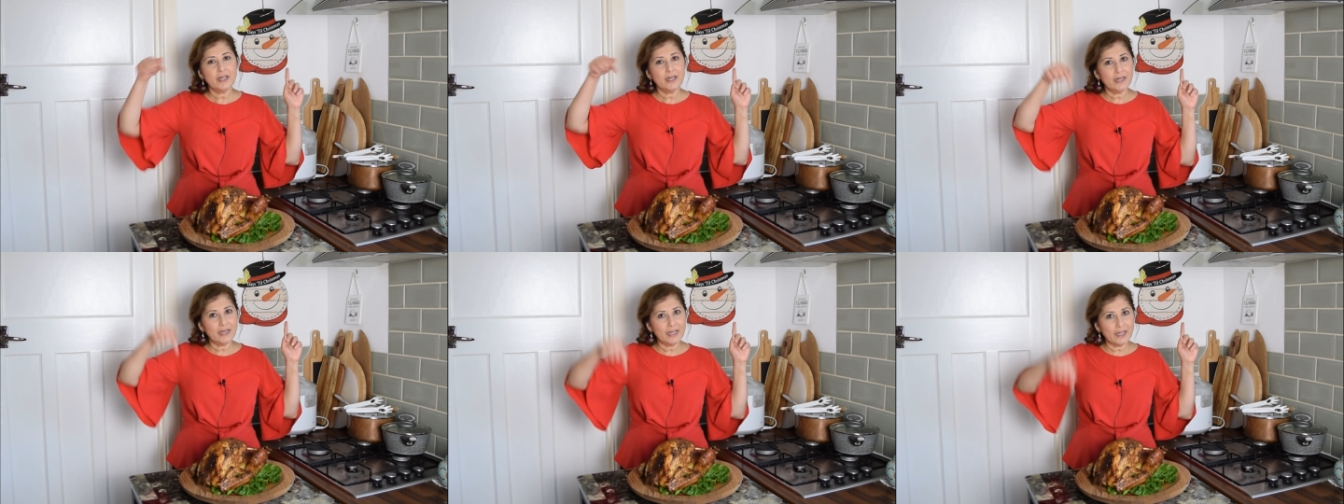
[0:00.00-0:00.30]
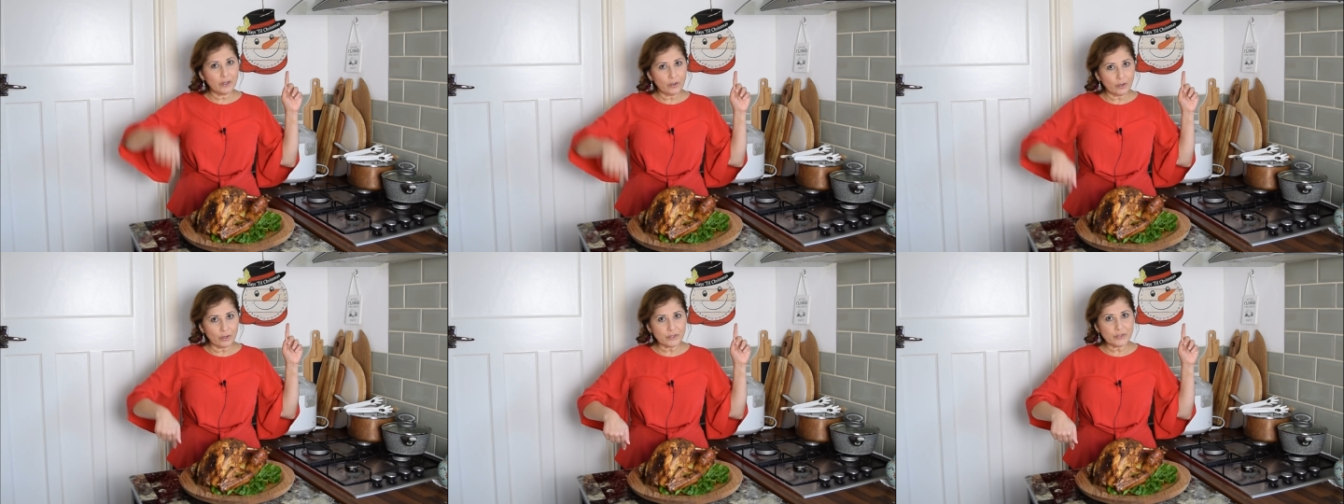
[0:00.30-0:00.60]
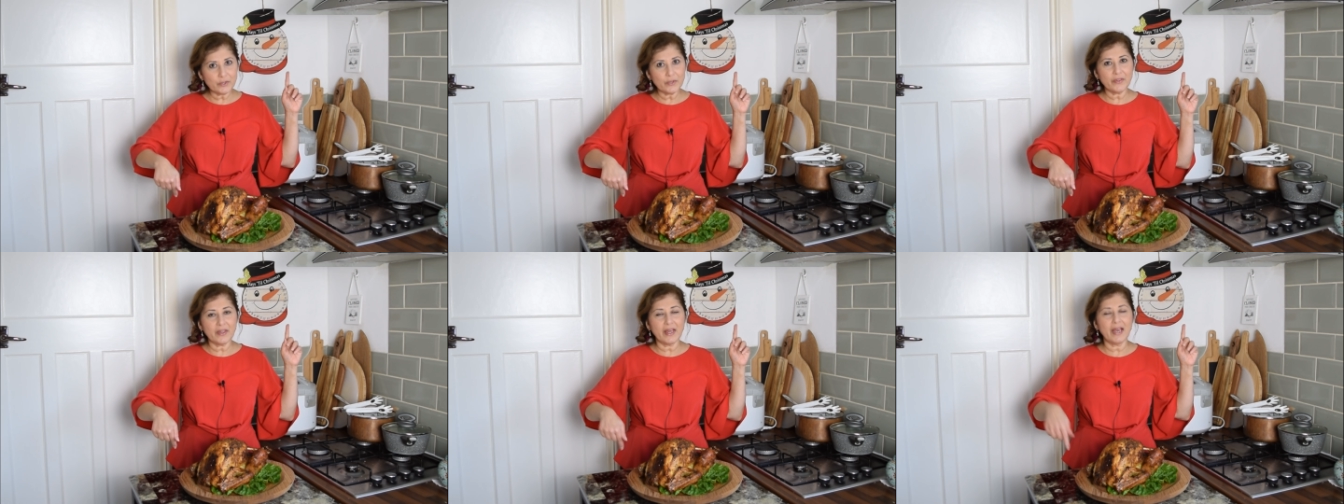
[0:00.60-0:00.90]
link
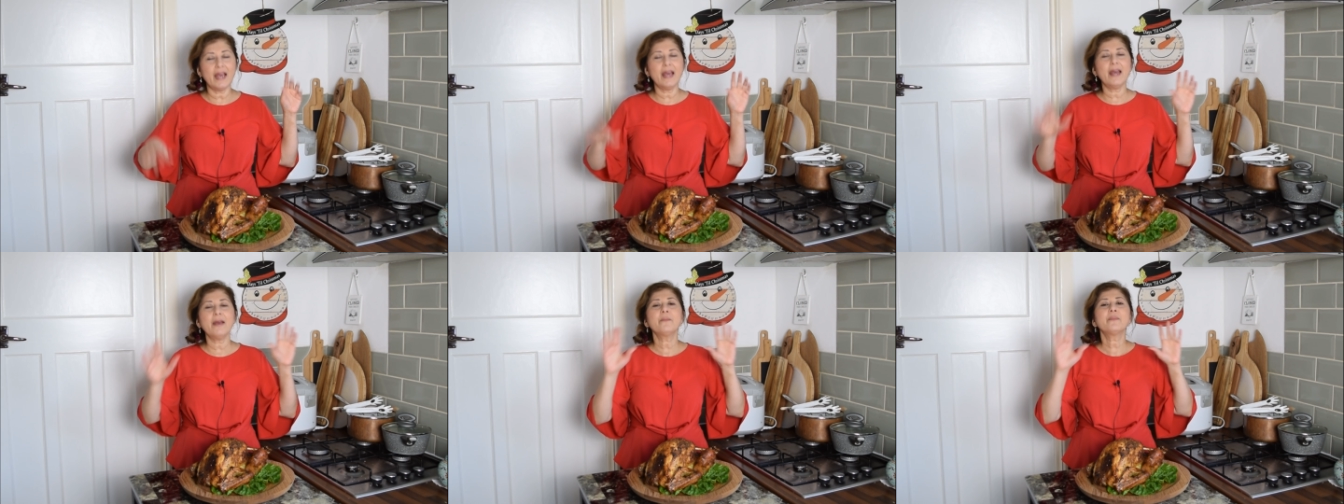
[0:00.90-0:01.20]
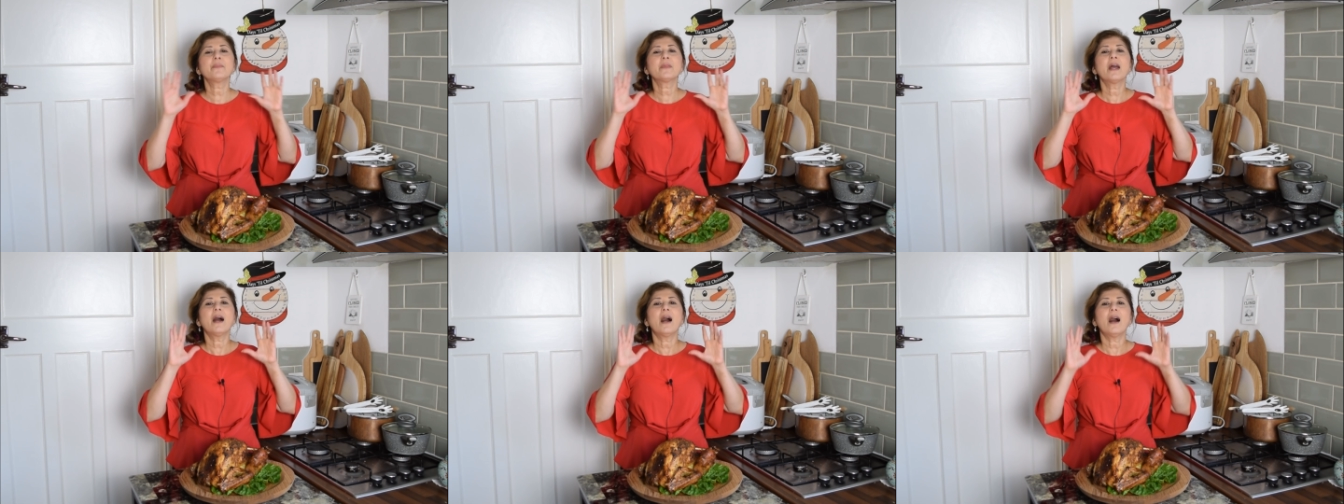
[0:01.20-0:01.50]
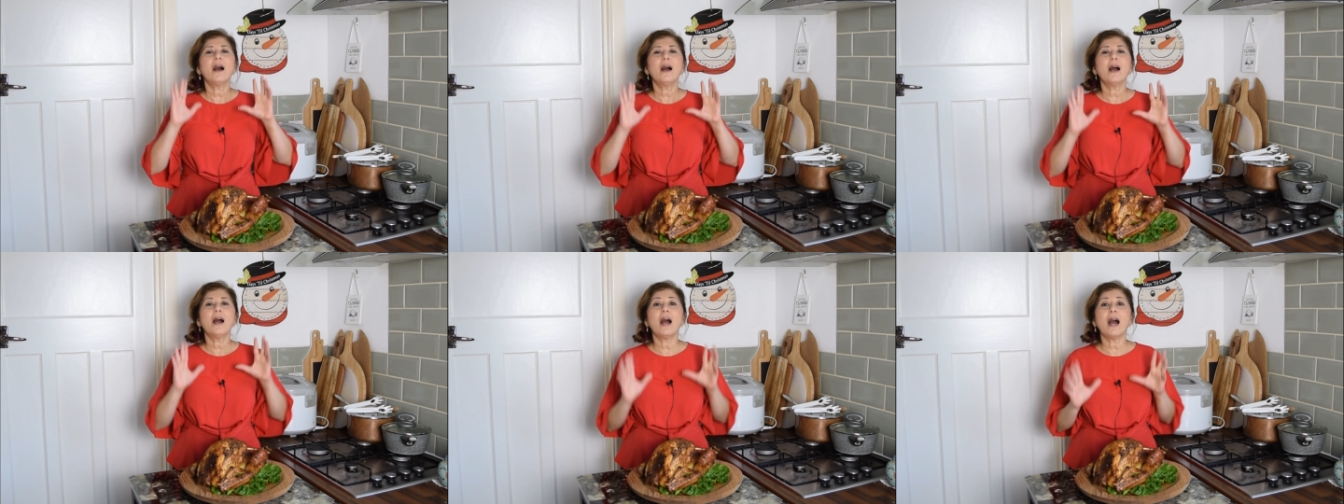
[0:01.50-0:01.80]
also there,
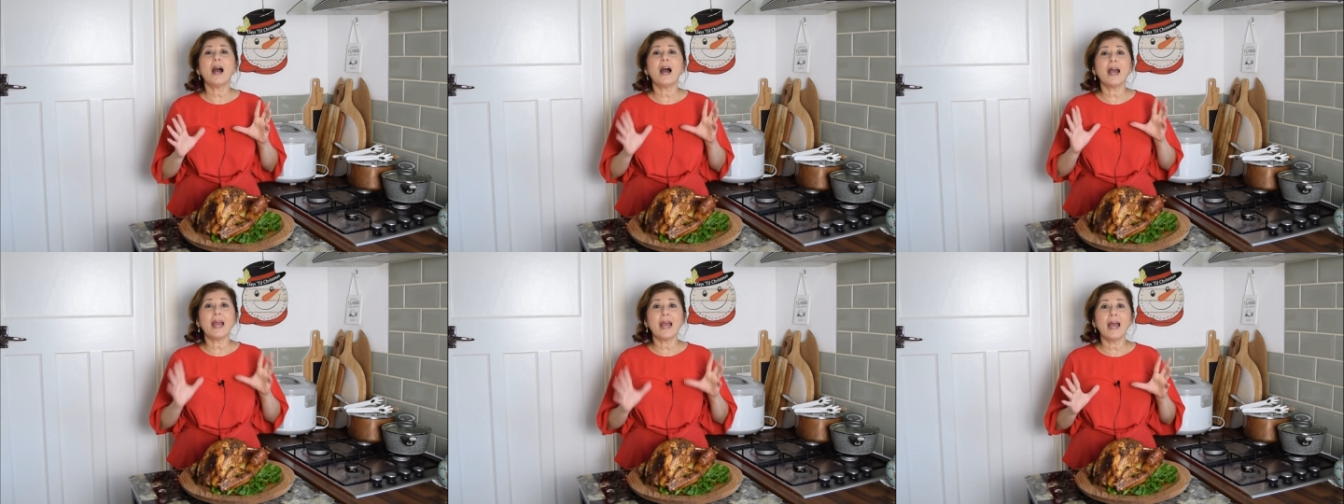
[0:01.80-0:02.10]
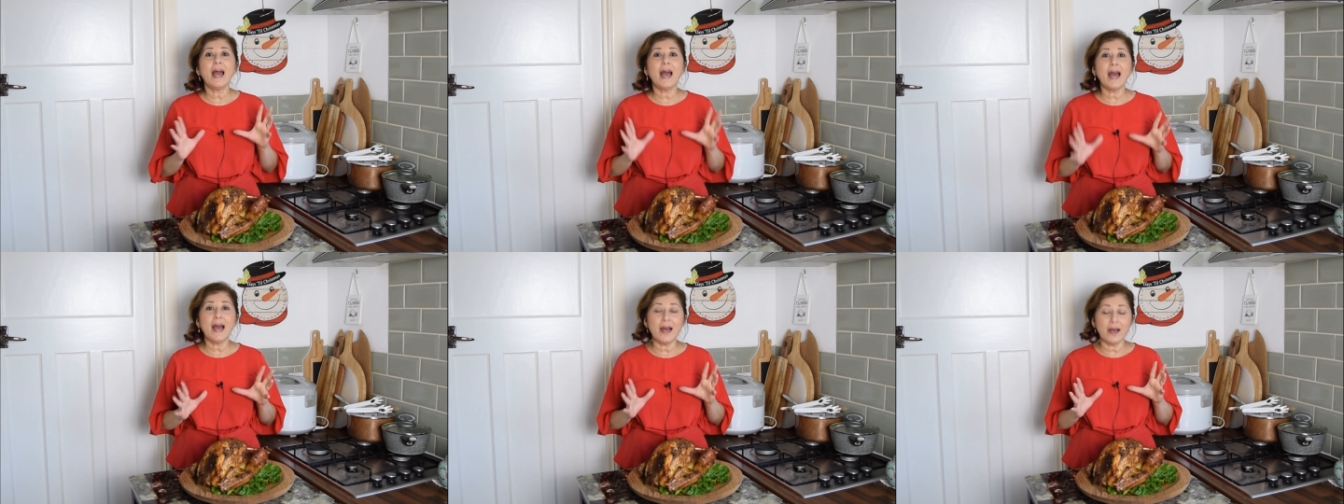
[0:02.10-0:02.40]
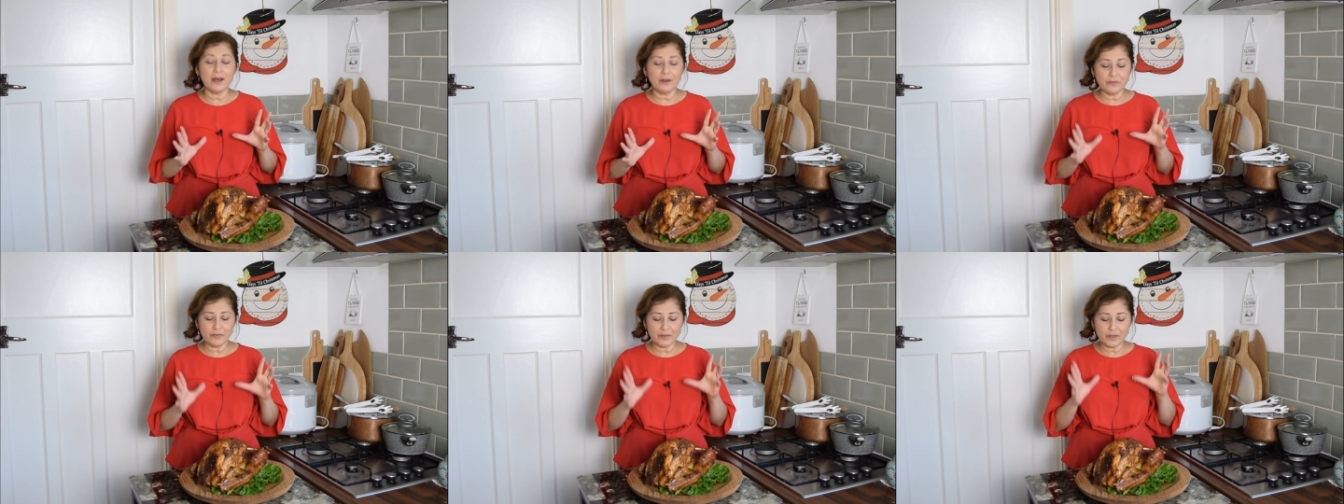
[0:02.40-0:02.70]
I
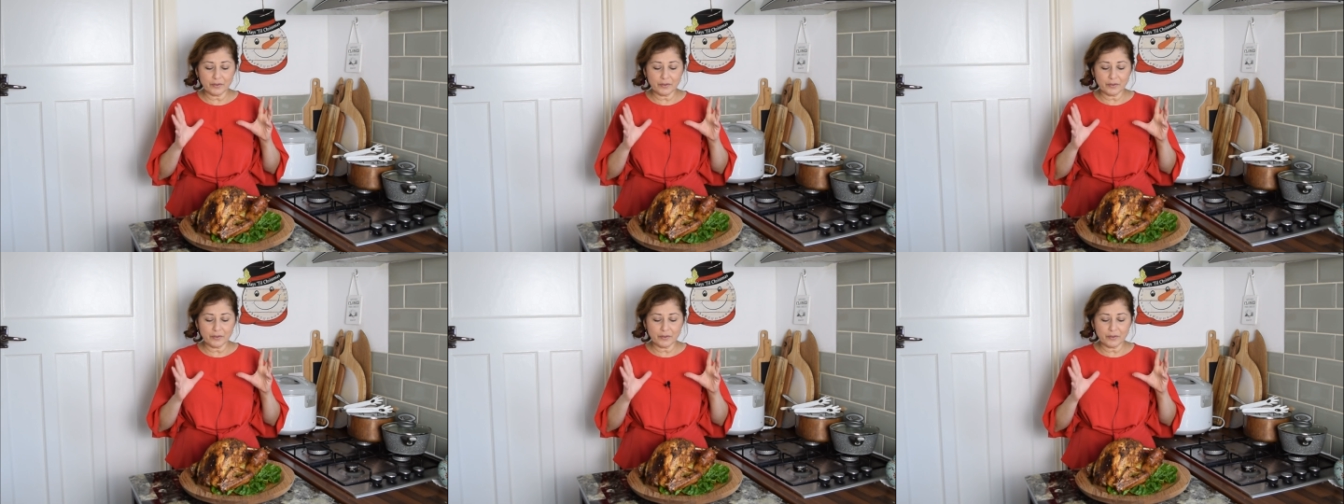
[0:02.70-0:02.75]
have